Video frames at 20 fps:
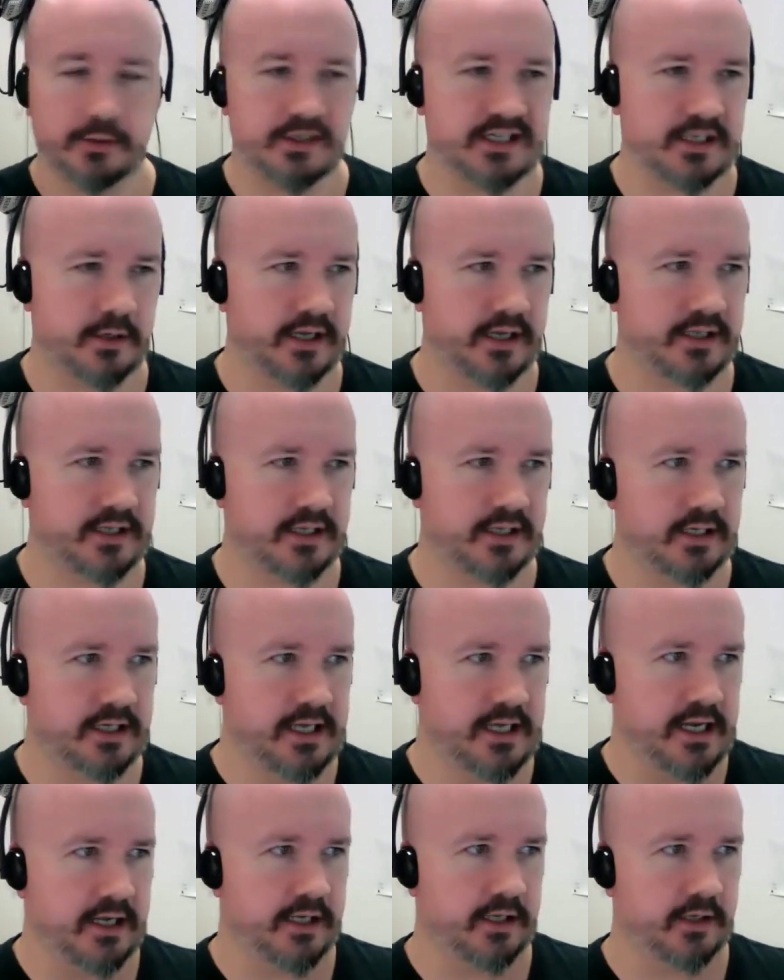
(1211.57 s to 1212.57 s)
So I think
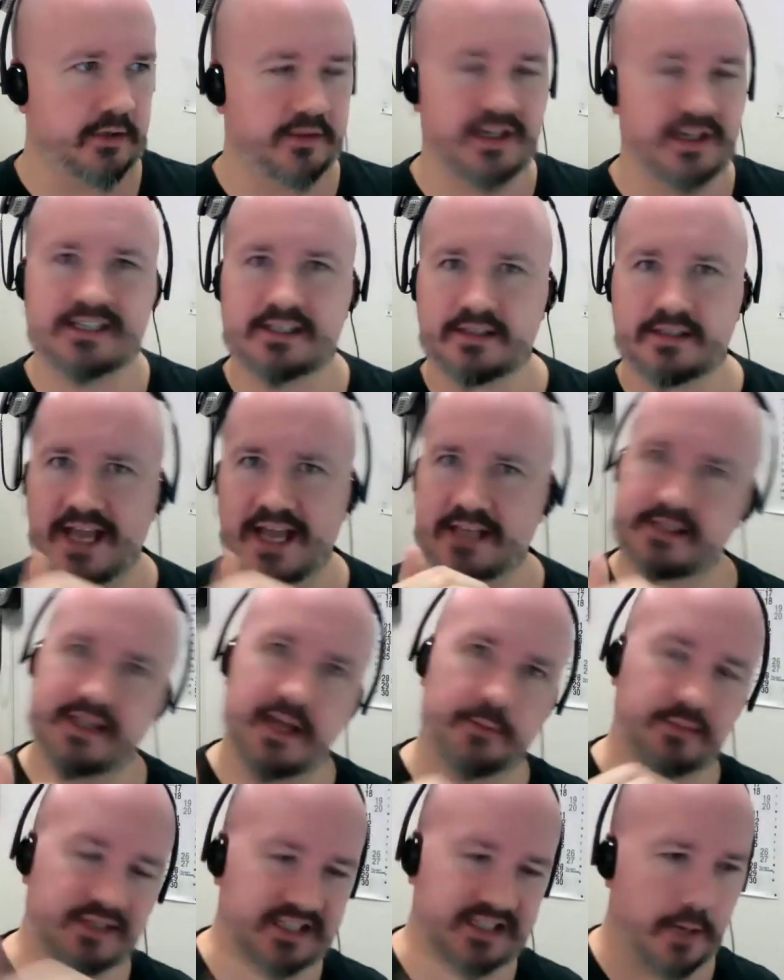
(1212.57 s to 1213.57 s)
that's
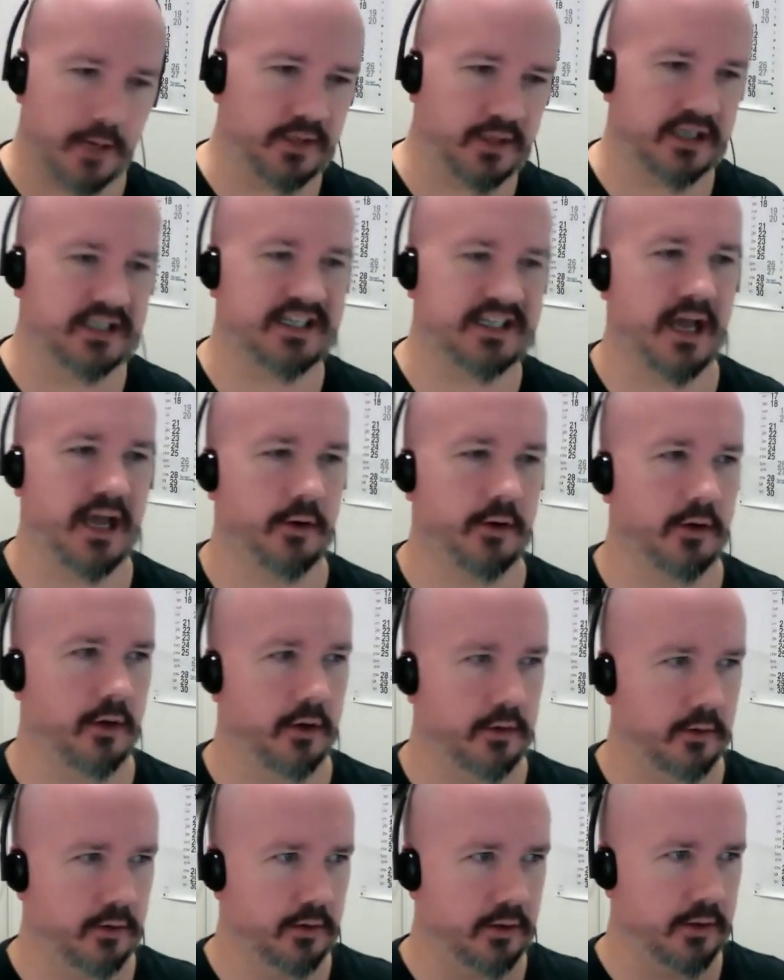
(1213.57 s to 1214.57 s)
them doubling down
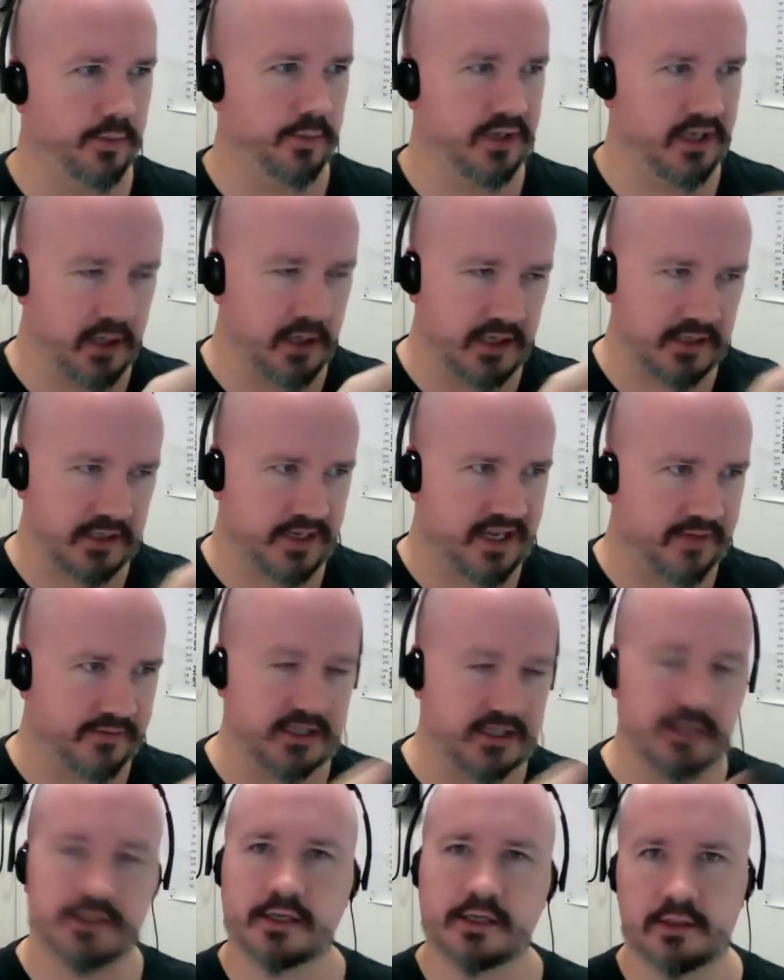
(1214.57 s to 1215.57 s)
on, because we have
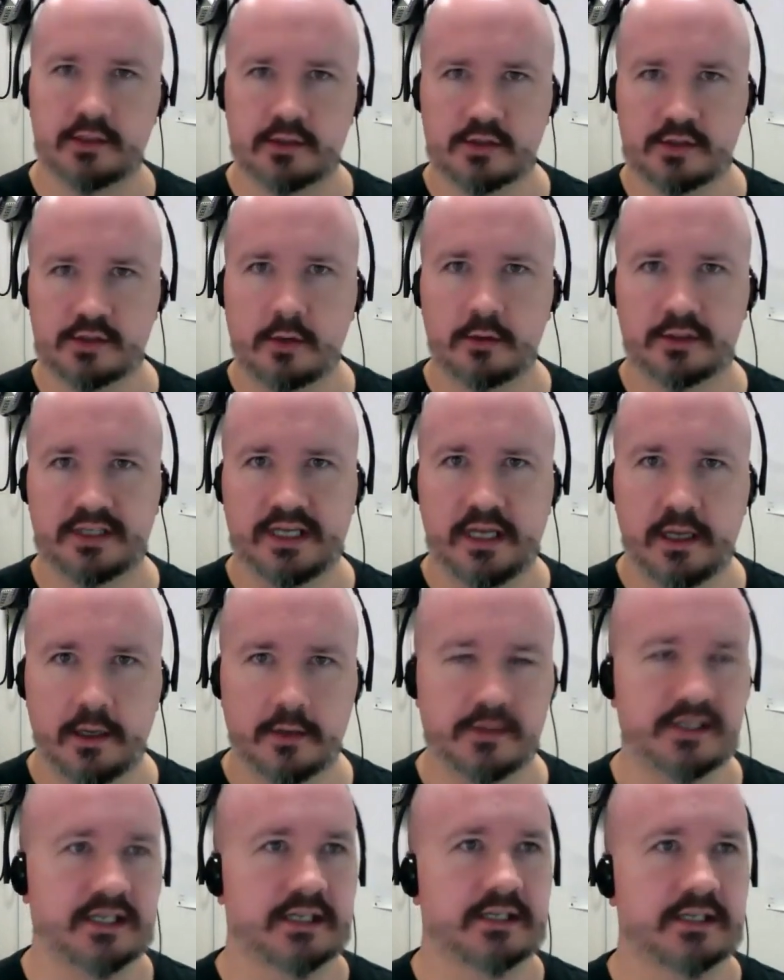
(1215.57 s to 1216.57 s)
such a controlled
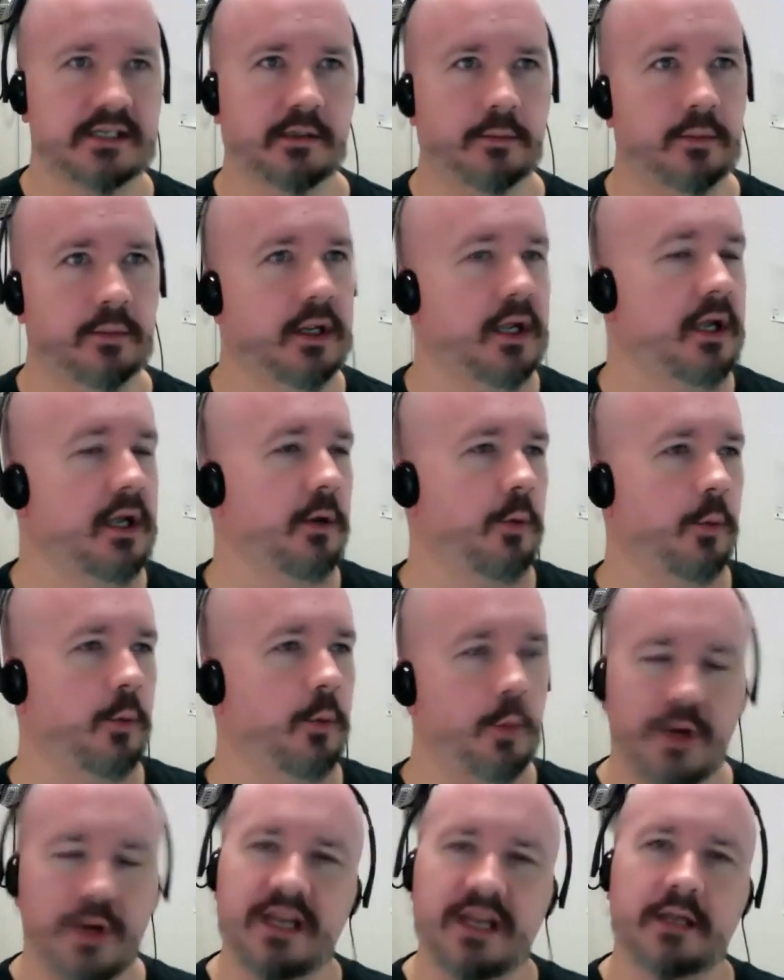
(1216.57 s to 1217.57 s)
ecosystem,
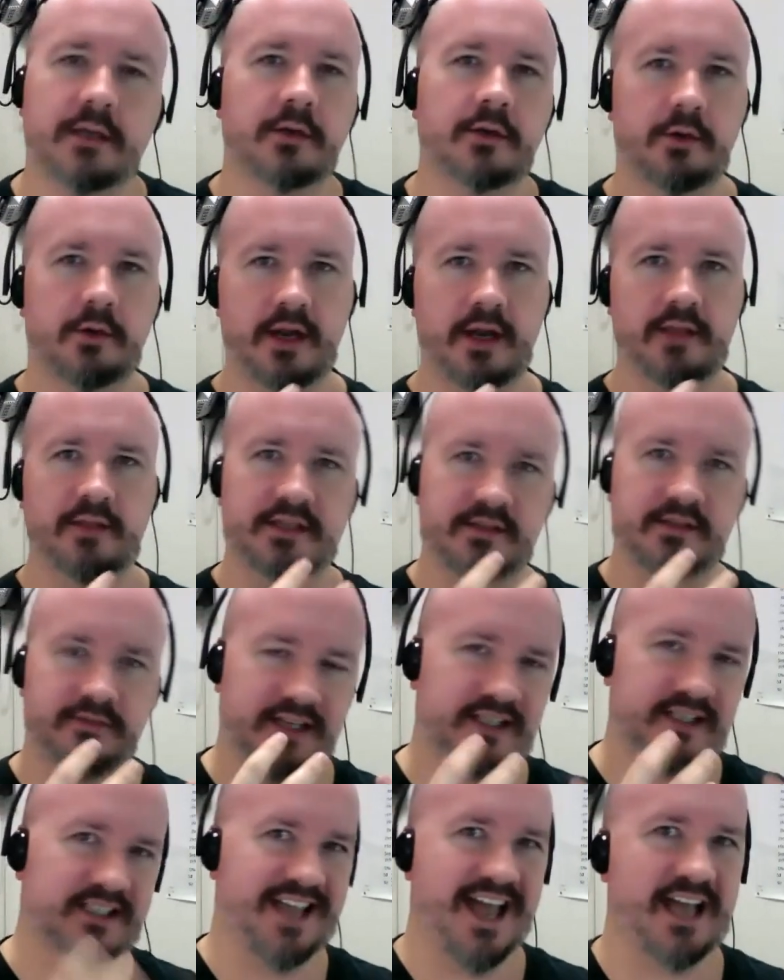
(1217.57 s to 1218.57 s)
we can create these
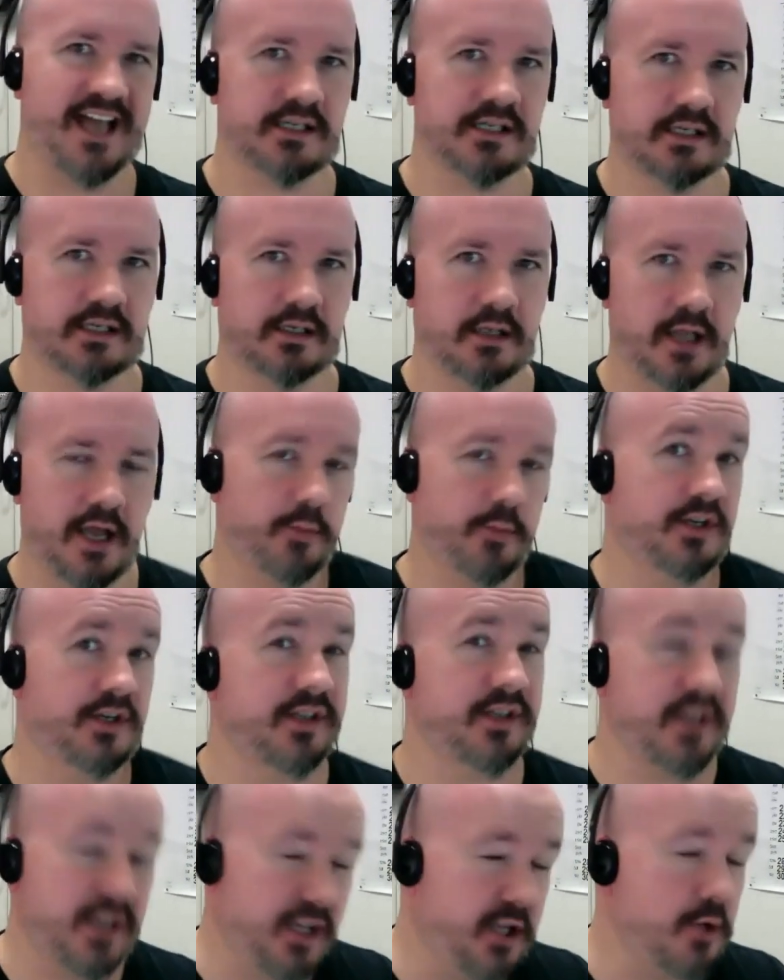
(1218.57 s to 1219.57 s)
fantastic
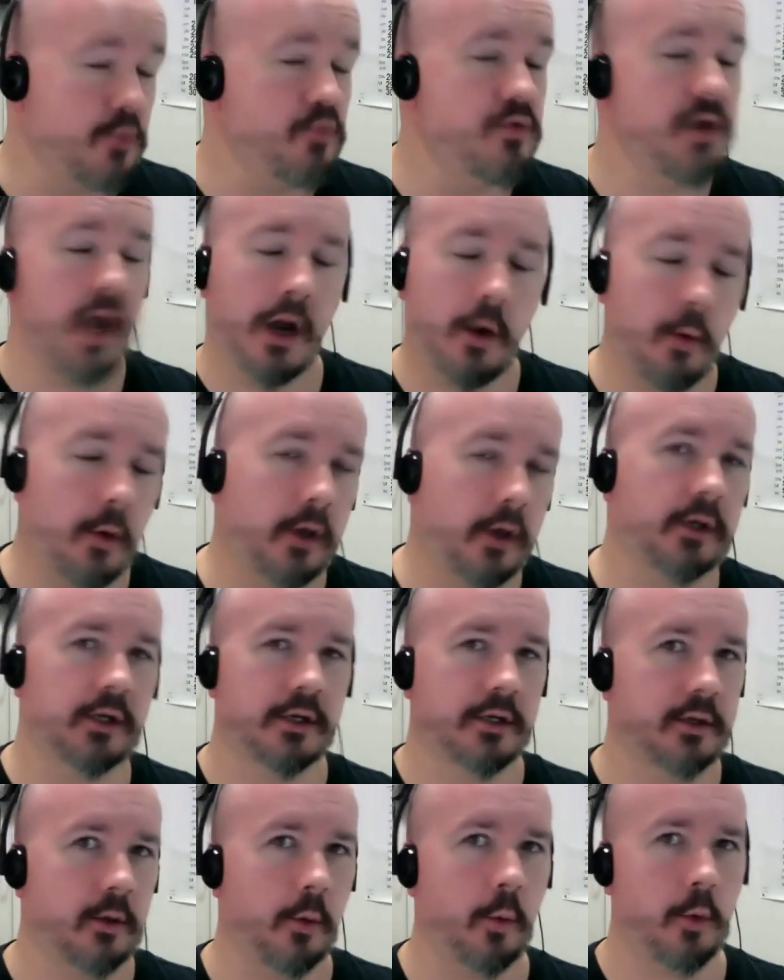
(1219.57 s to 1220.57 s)
libraries that are
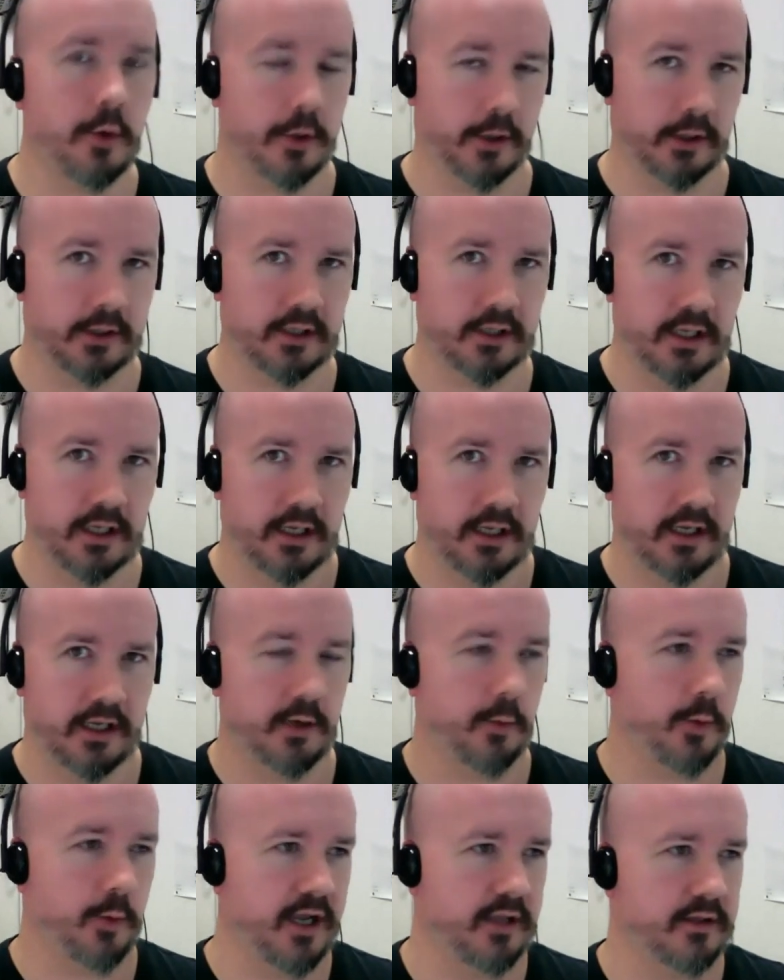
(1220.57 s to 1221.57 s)
going to work in
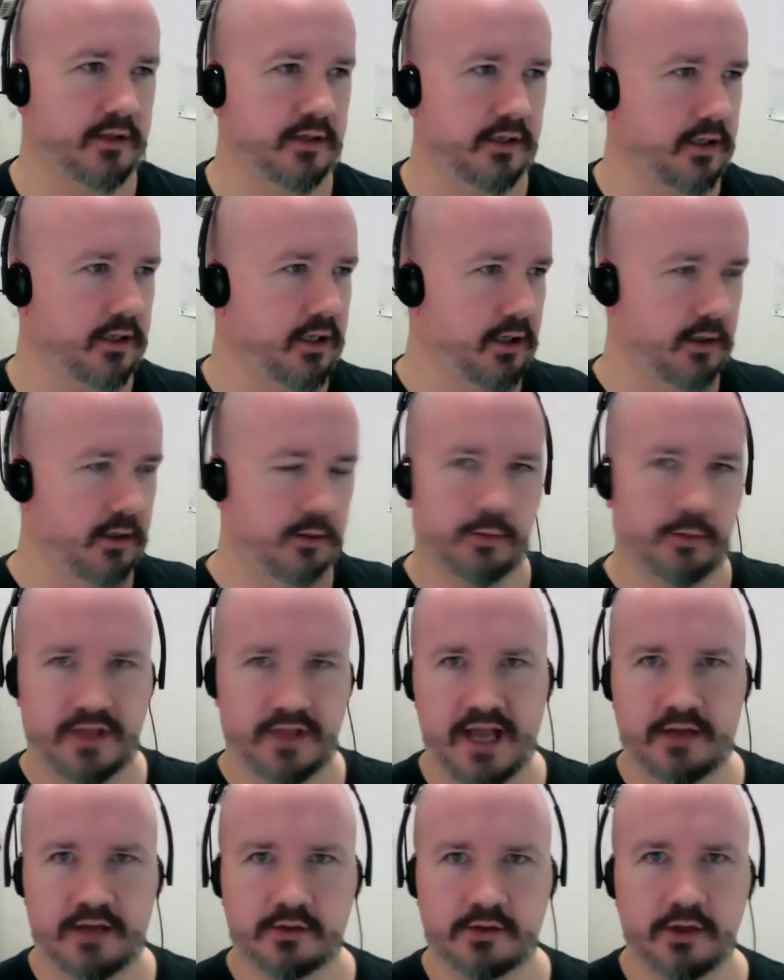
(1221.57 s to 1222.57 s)
a way that with
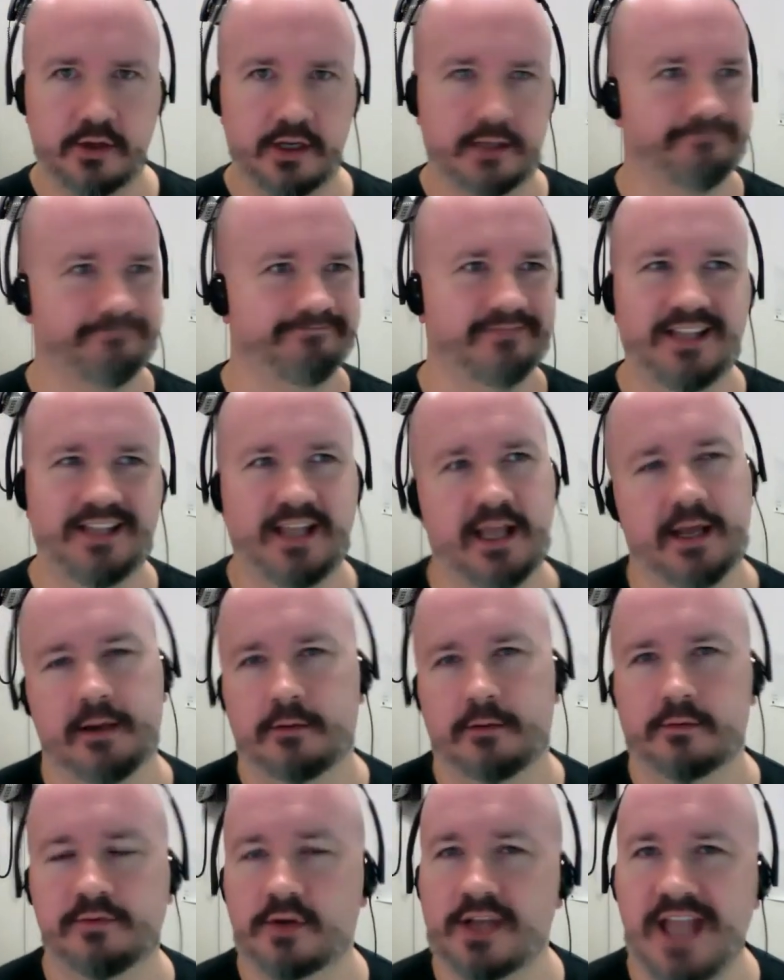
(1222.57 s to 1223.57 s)
Android, yeah,
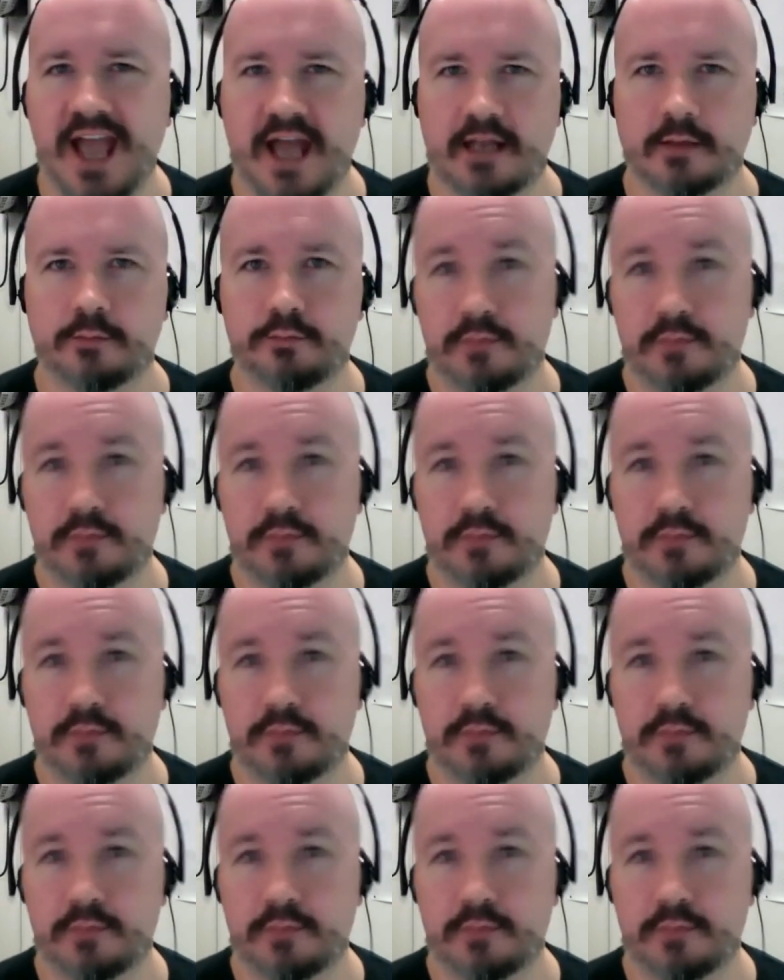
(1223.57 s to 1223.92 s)
forget it.